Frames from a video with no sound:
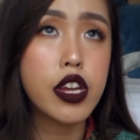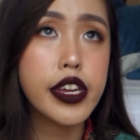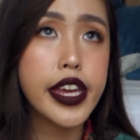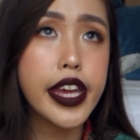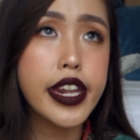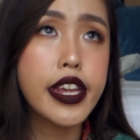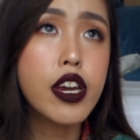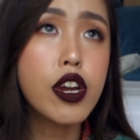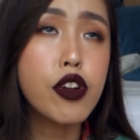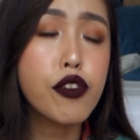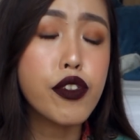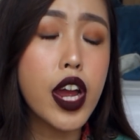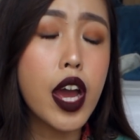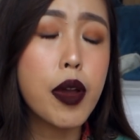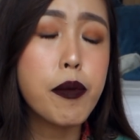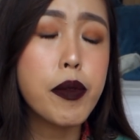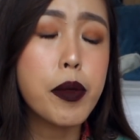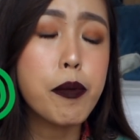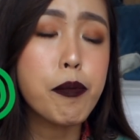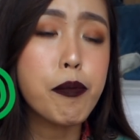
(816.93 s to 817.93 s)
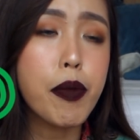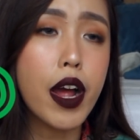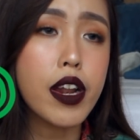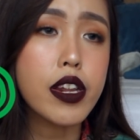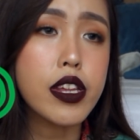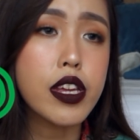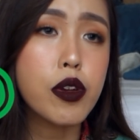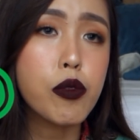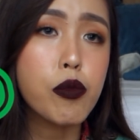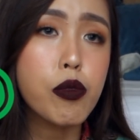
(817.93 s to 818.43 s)
Getting a Grab in
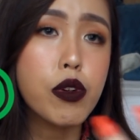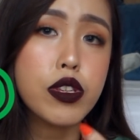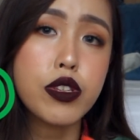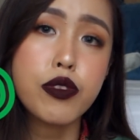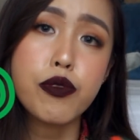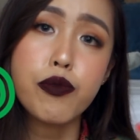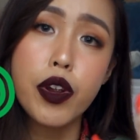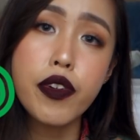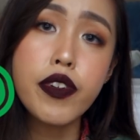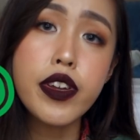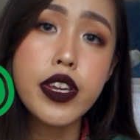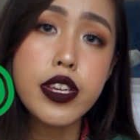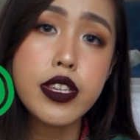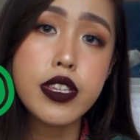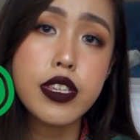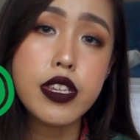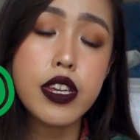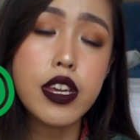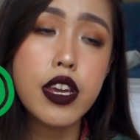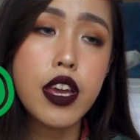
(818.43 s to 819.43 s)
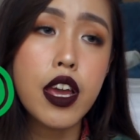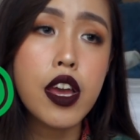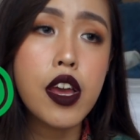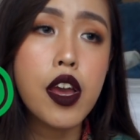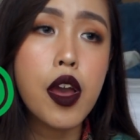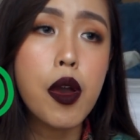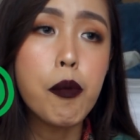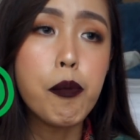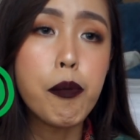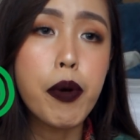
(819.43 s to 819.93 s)
Bali was very easy,
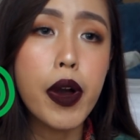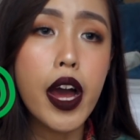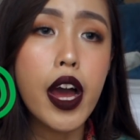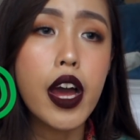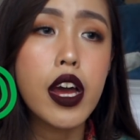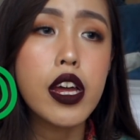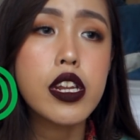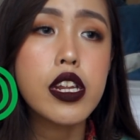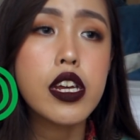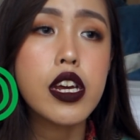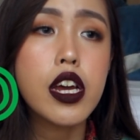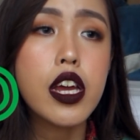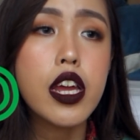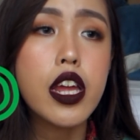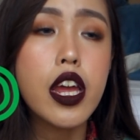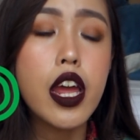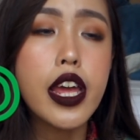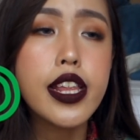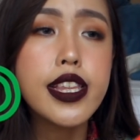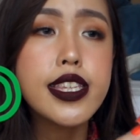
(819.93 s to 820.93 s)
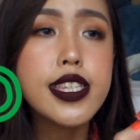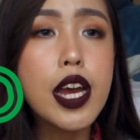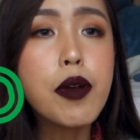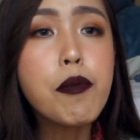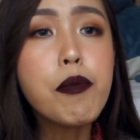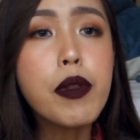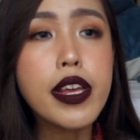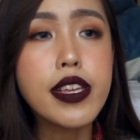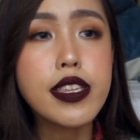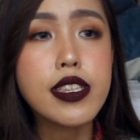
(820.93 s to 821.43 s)
but in
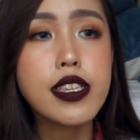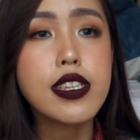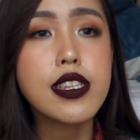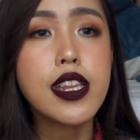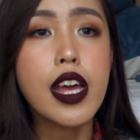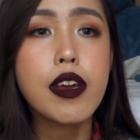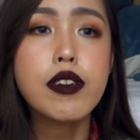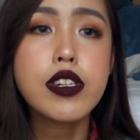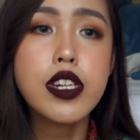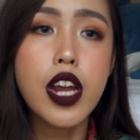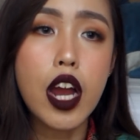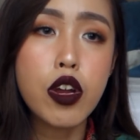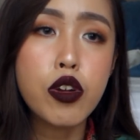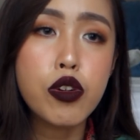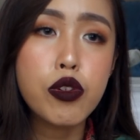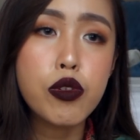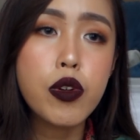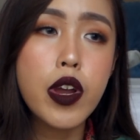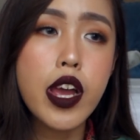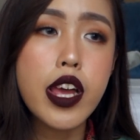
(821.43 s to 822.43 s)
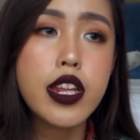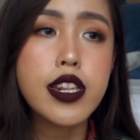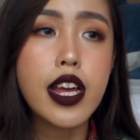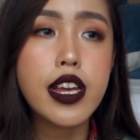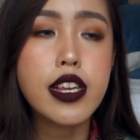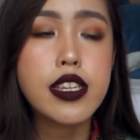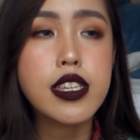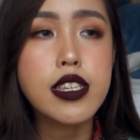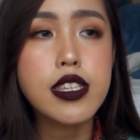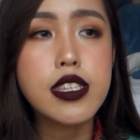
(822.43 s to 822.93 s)
some places like Canggu and
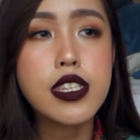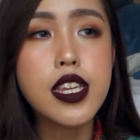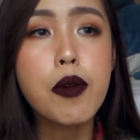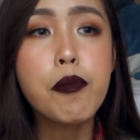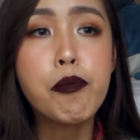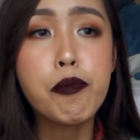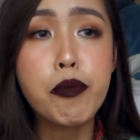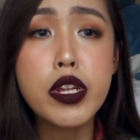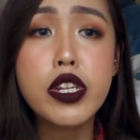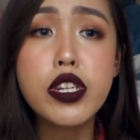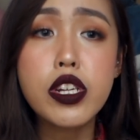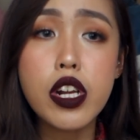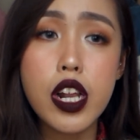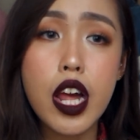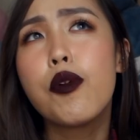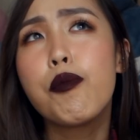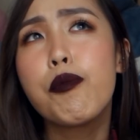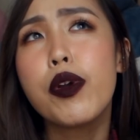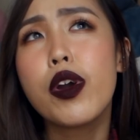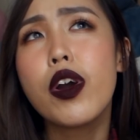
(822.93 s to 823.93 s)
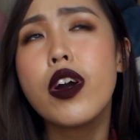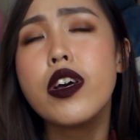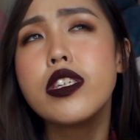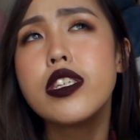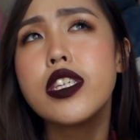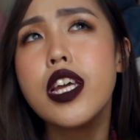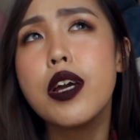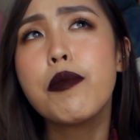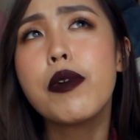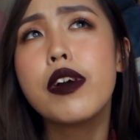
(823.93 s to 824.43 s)
like in some beach clubs, because
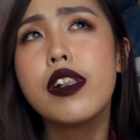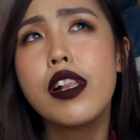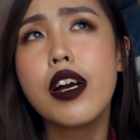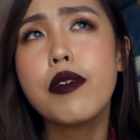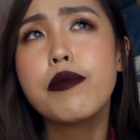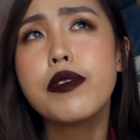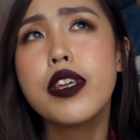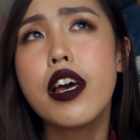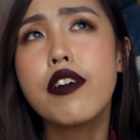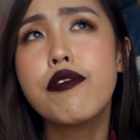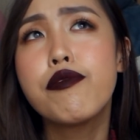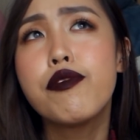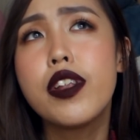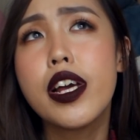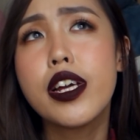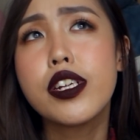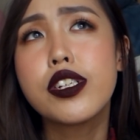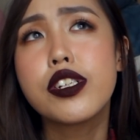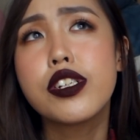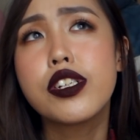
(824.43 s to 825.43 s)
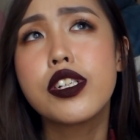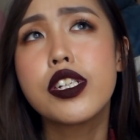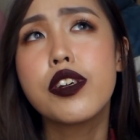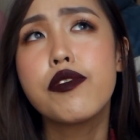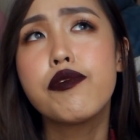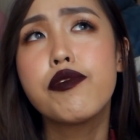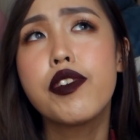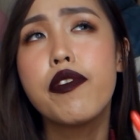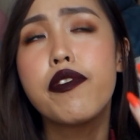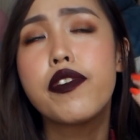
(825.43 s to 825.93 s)
some clubs have
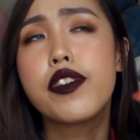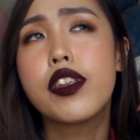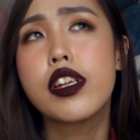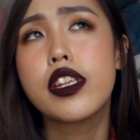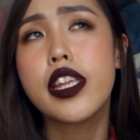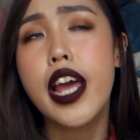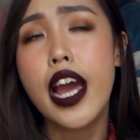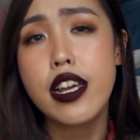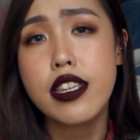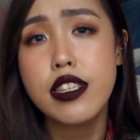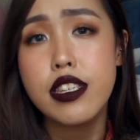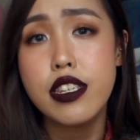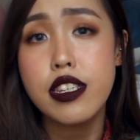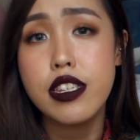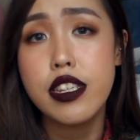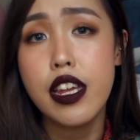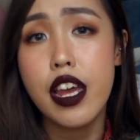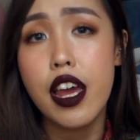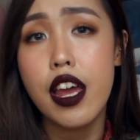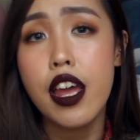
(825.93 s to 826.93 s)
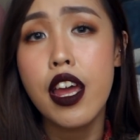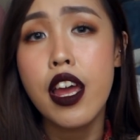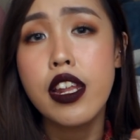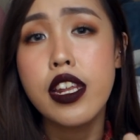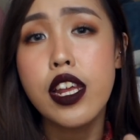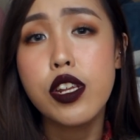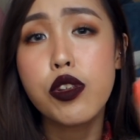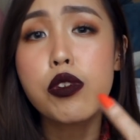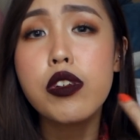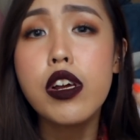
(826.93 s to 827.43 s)
relationship with the taxis there,
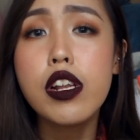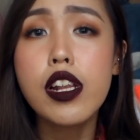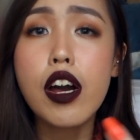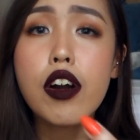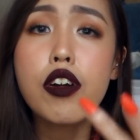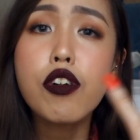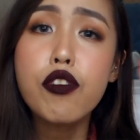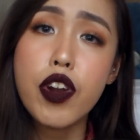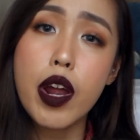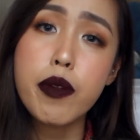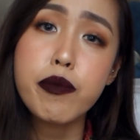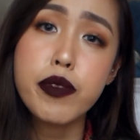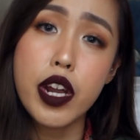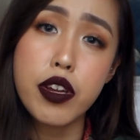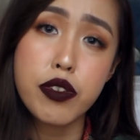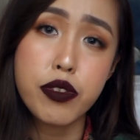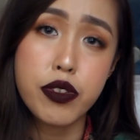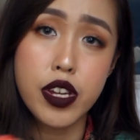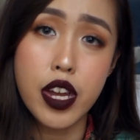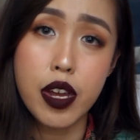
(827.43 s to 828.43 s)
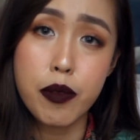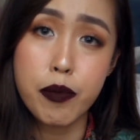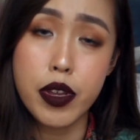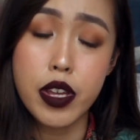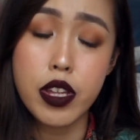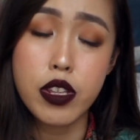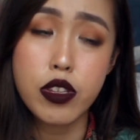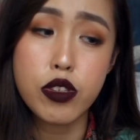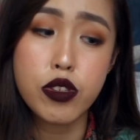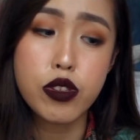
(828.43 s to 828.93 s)
they don't allow Grab drivers to come
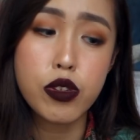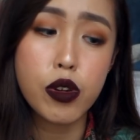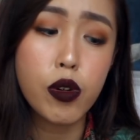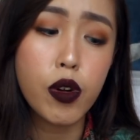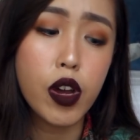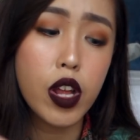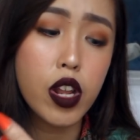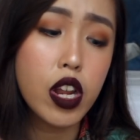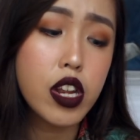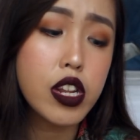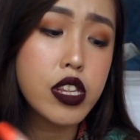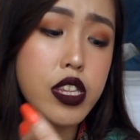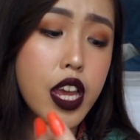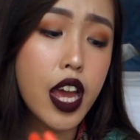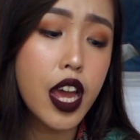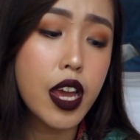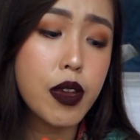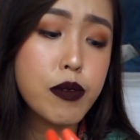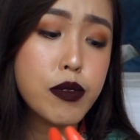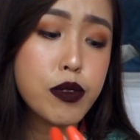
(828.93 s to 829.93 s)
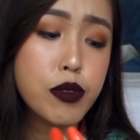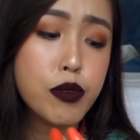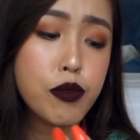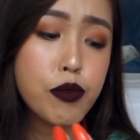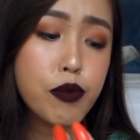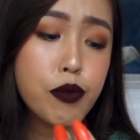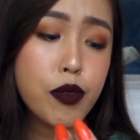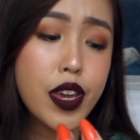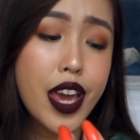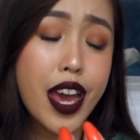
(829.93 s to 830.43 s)
in. So a lot of times
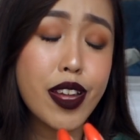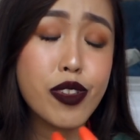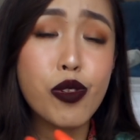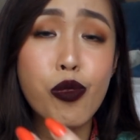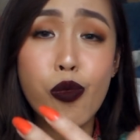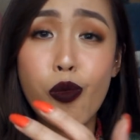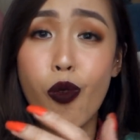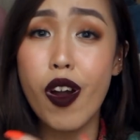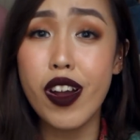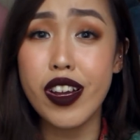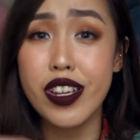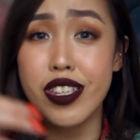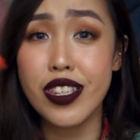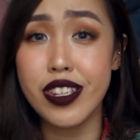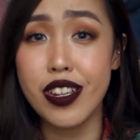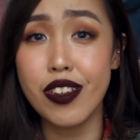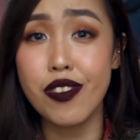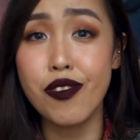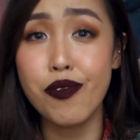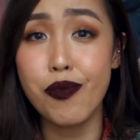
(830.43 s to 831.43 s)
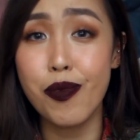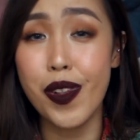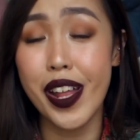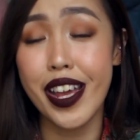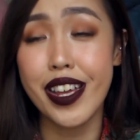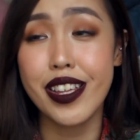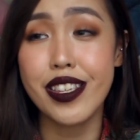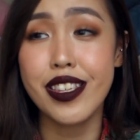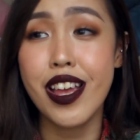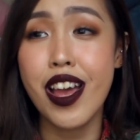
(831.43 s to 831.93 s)
we had to walk a certain
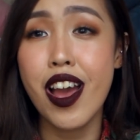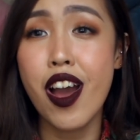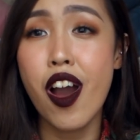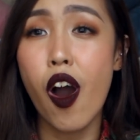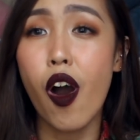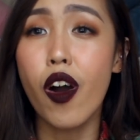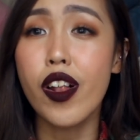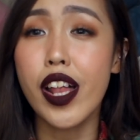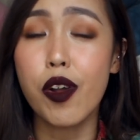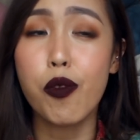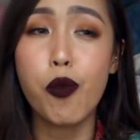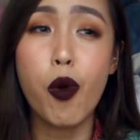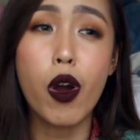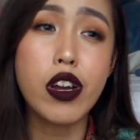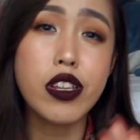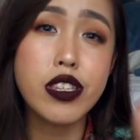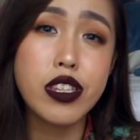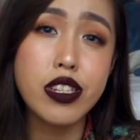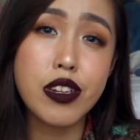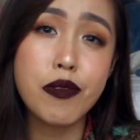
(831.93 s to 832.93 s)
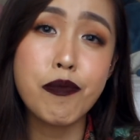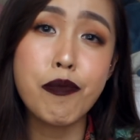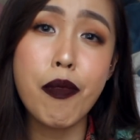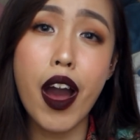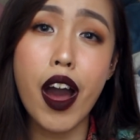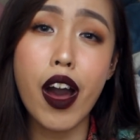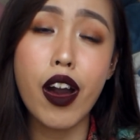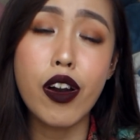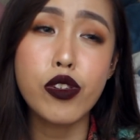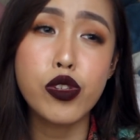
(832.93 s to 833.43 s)
place or like walk a certain
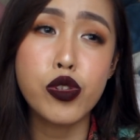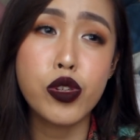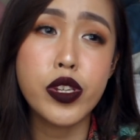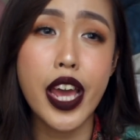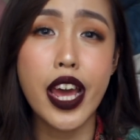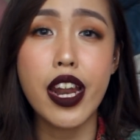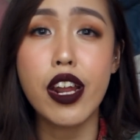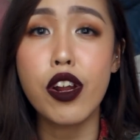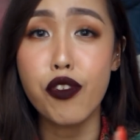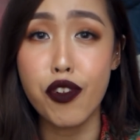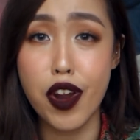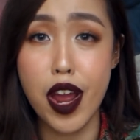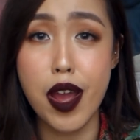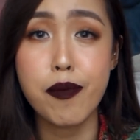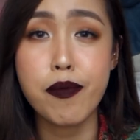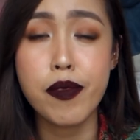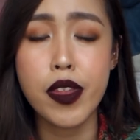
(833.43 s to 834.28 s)
mile to get a Grab,